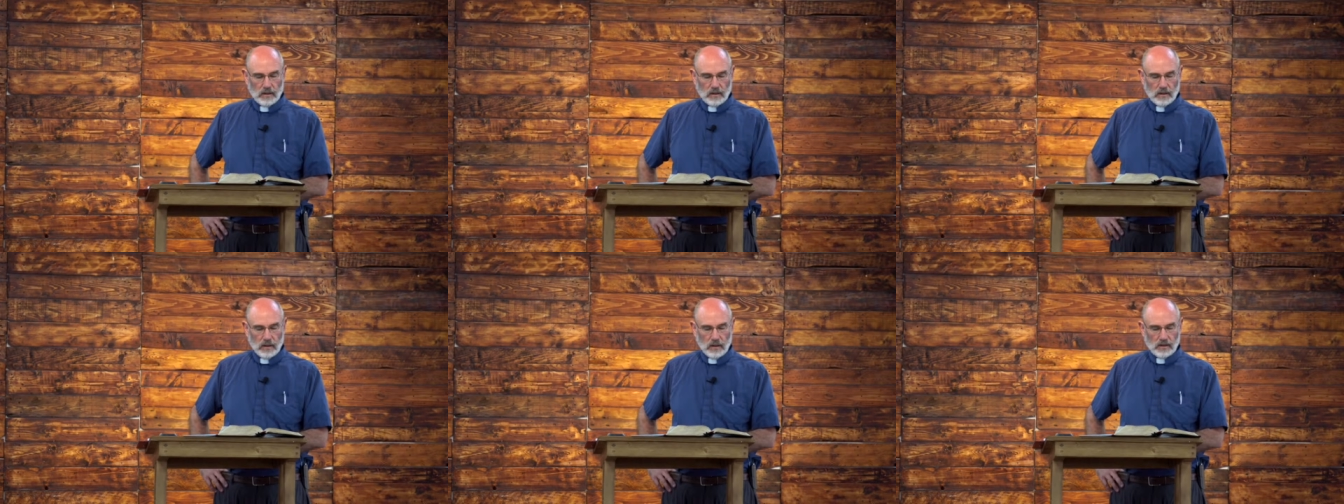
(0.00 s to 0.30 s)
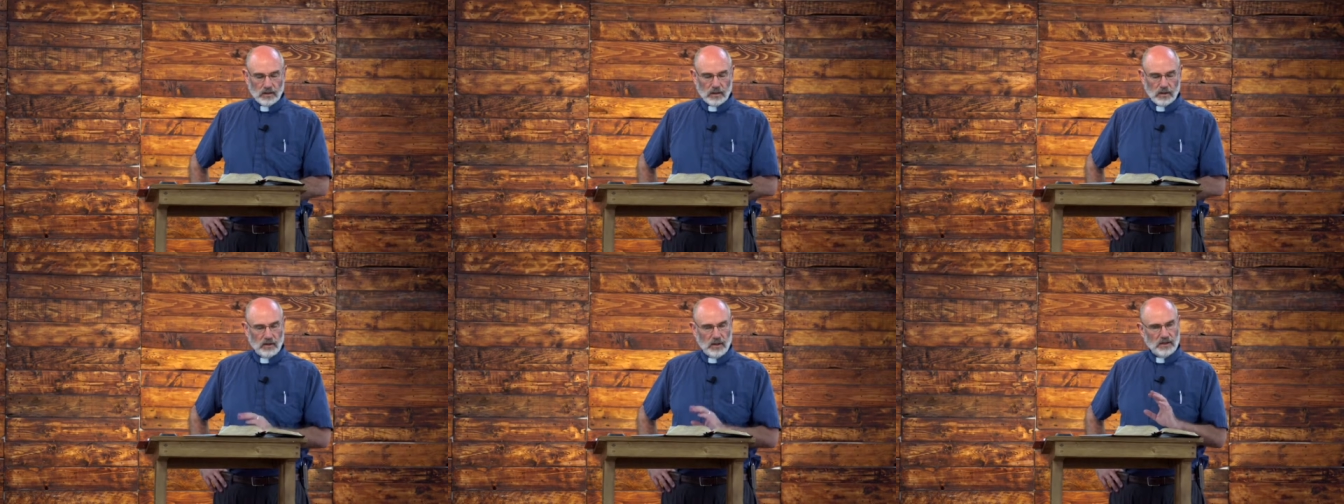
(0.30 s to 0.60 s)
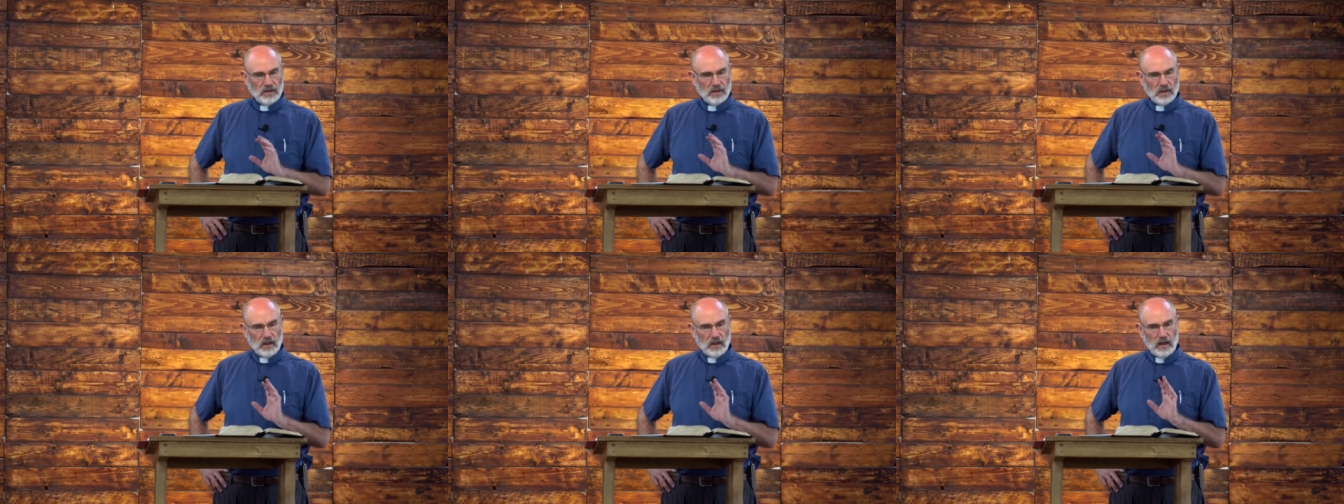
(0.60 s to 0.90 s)
So
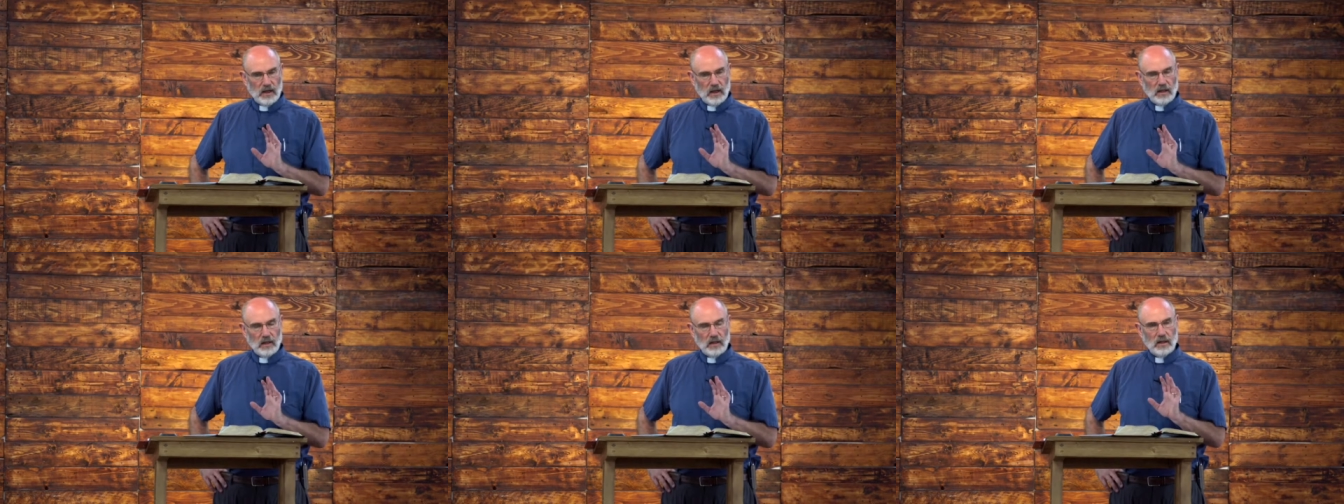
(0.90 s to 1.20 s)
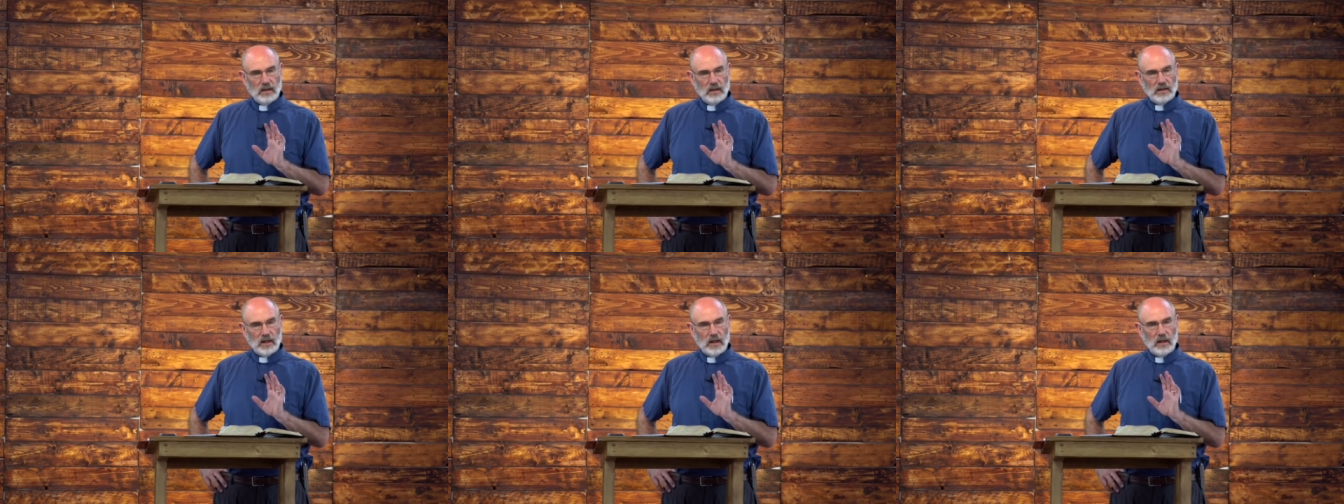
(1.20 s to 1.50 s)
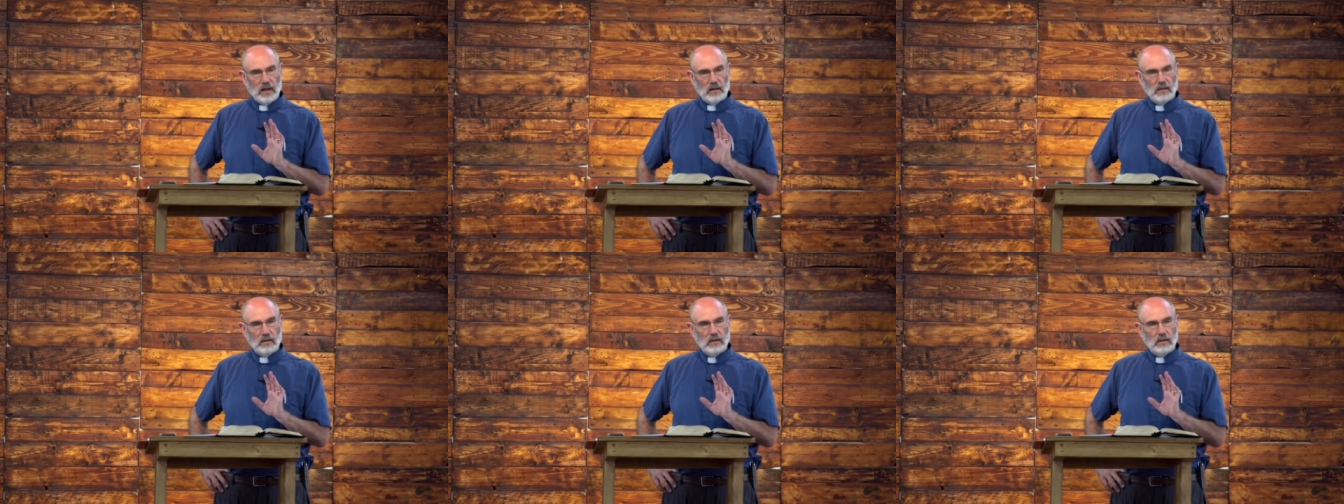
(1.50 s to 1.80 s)
this, again, is
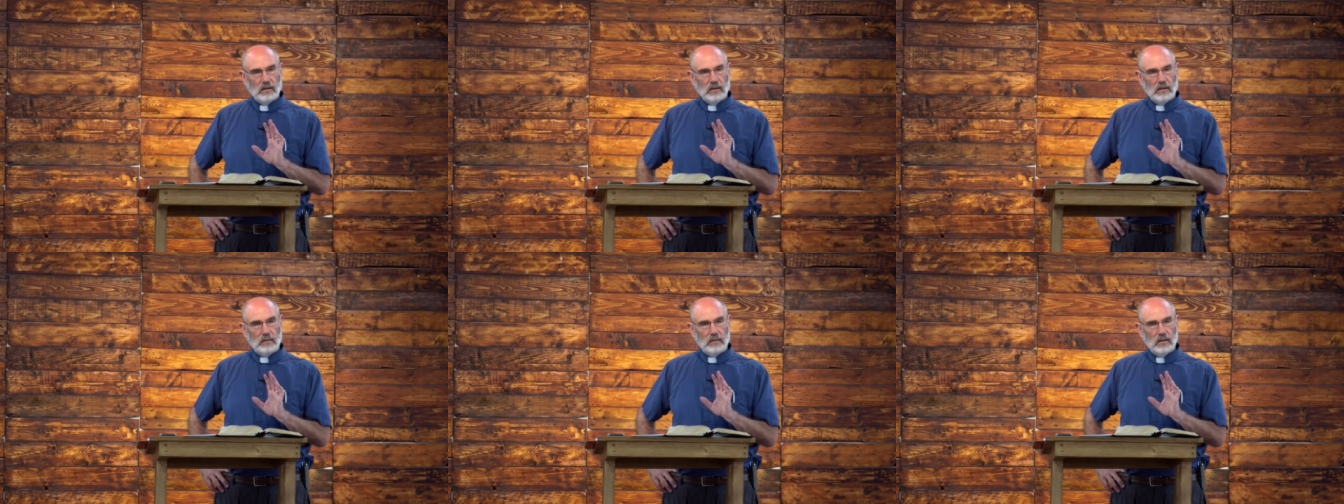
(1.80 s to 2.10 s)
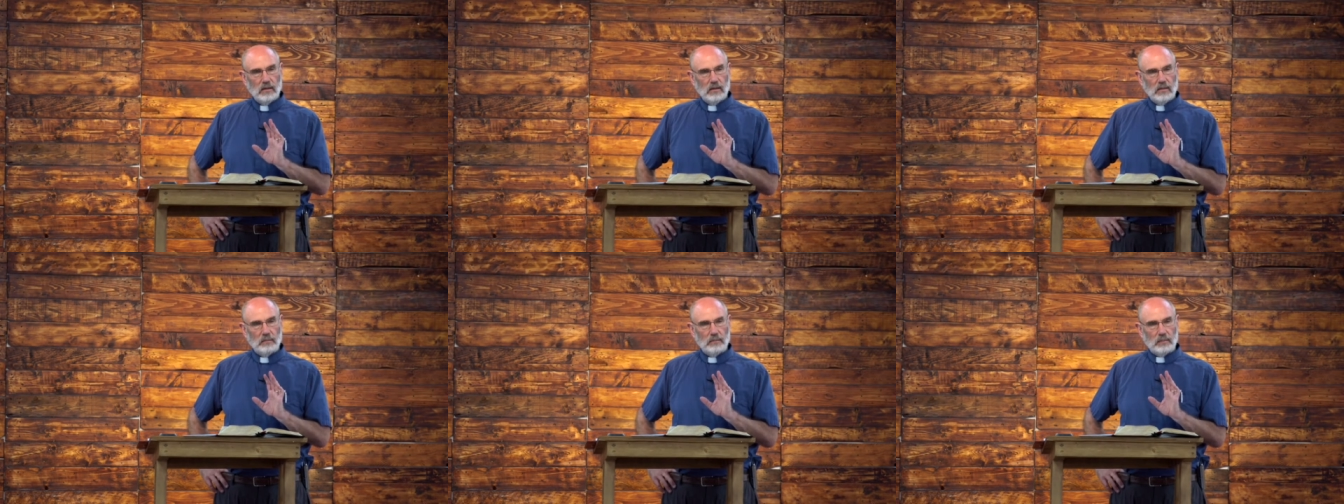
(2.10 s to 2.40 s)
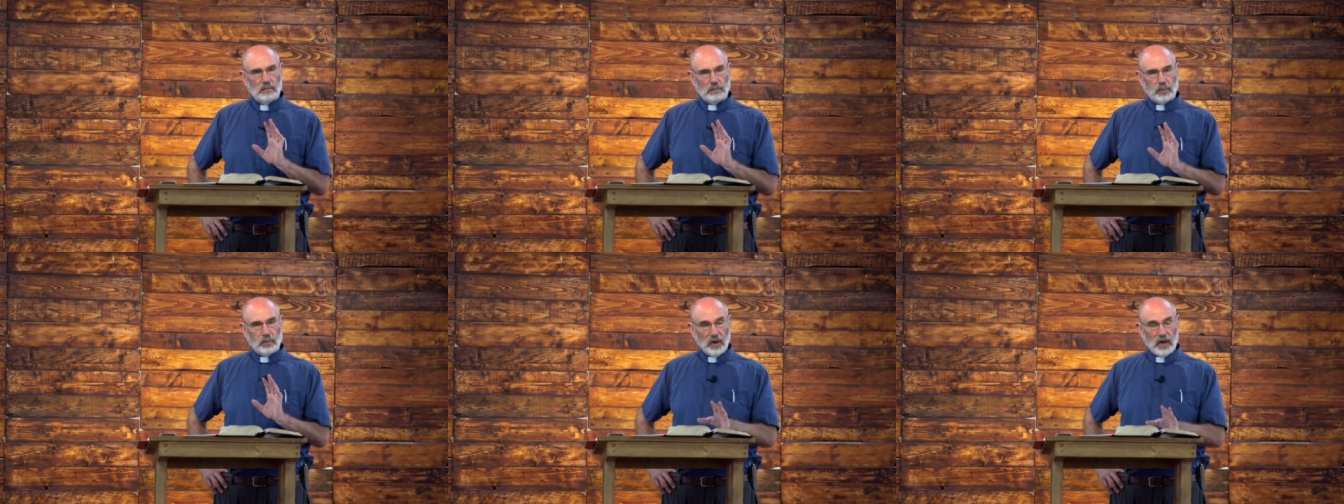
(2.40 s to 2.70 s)
a
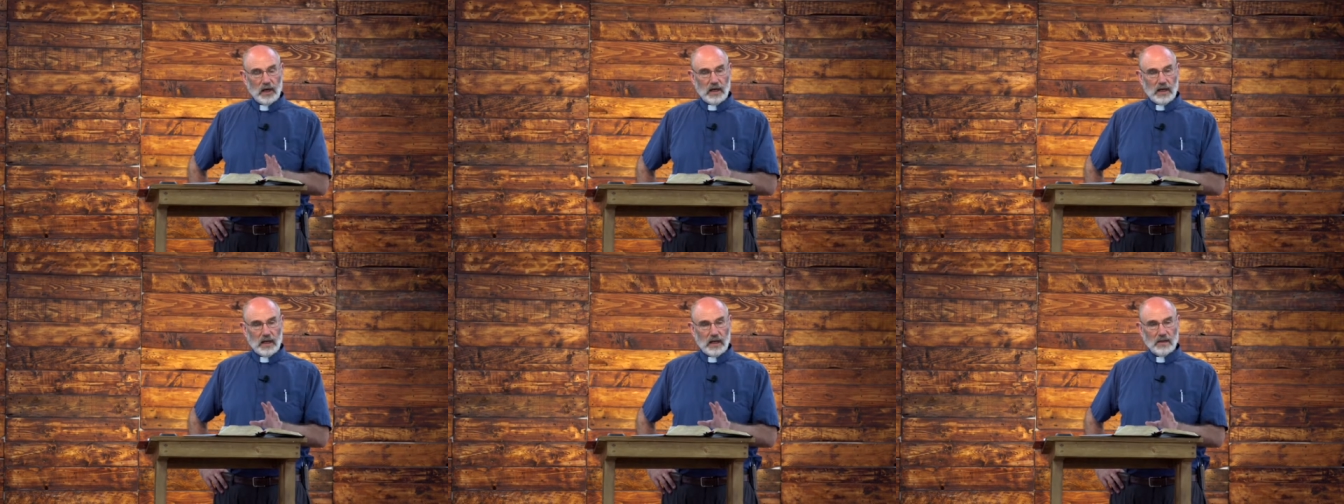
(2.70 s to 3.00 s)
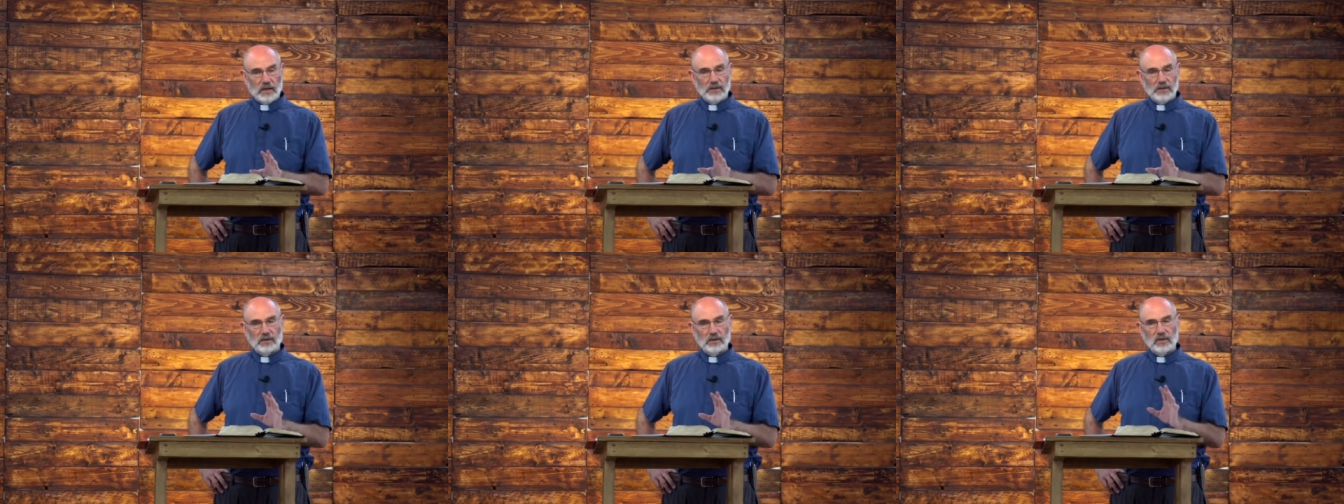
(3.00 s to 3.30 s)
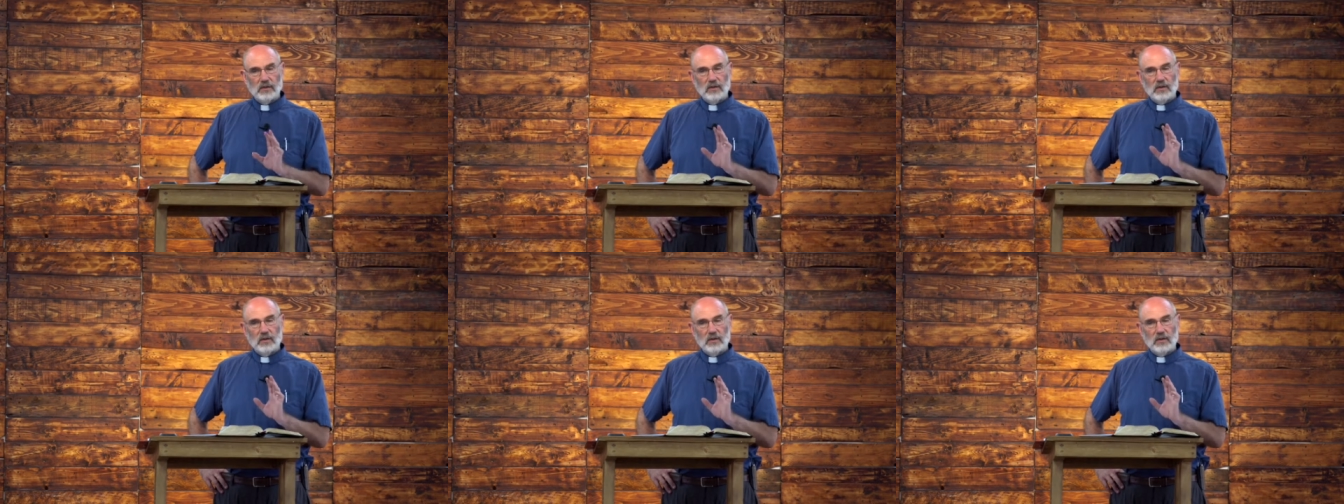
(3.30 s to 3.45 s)
praise